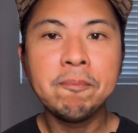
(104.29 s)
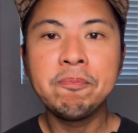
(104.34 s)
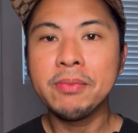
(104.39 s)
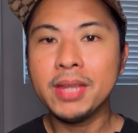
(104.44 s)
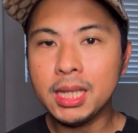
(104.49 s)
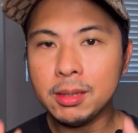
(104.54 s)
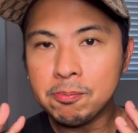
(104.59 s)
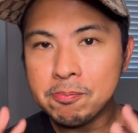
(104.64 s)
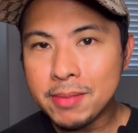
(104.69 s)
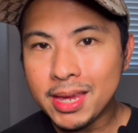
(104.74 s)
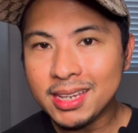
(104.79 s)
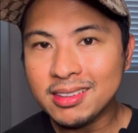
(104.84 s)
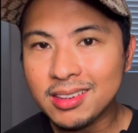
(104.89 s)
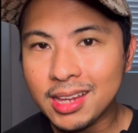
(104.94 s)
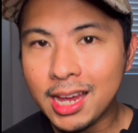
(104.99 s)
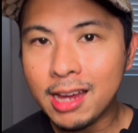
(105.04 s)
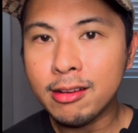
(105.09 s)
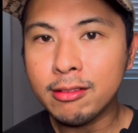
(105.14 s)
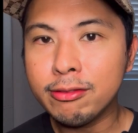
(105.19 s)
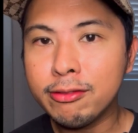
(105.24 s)
It makes
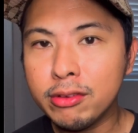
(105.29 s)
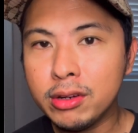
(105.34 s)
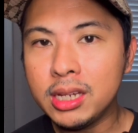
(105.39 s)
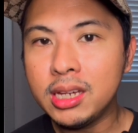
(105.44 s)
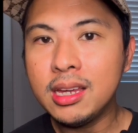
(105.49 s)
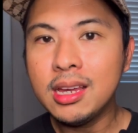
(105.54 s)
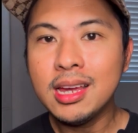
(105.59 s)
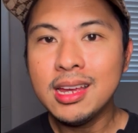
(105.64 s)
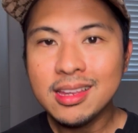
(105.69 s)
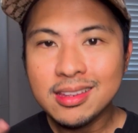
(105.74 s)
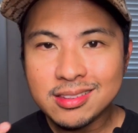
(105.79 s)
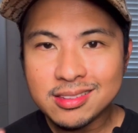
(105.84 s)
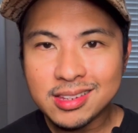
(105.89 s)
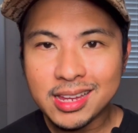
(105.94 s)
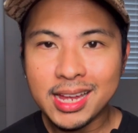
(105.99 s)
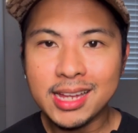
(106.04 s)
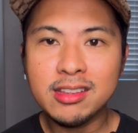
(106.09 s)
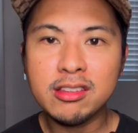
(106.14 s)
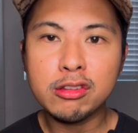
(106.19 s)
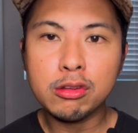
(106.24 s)
every
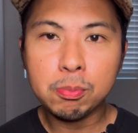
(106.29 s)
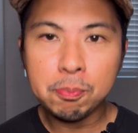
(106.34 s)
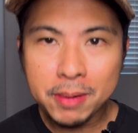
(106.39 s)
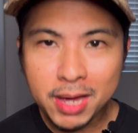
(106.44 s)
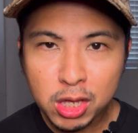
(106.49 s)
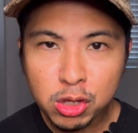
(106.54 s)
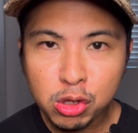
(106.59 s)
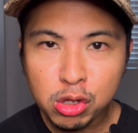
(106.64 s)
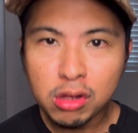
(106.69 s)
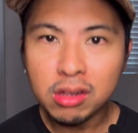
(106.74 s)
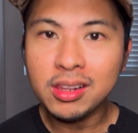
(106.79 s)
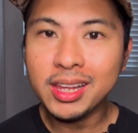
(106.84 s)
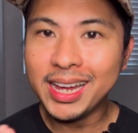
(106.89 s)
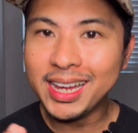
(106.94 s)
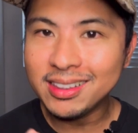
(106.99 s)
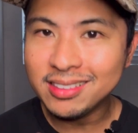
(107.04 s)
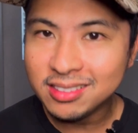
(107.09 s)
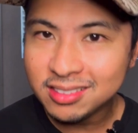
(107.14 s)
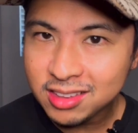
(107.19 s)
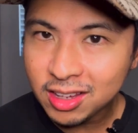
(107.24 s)
scent special
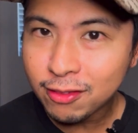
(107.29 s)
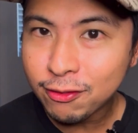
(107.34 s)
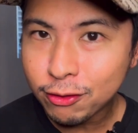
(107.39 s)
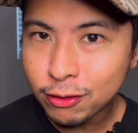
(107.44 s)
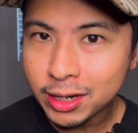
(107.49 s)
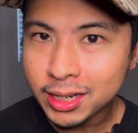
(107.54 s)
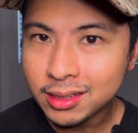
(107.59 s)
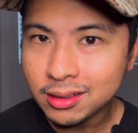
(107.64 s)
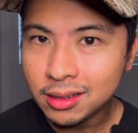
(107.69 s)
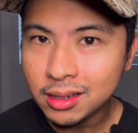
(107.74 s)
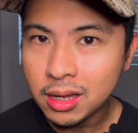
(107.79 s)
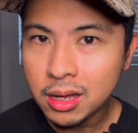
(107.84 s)
and different,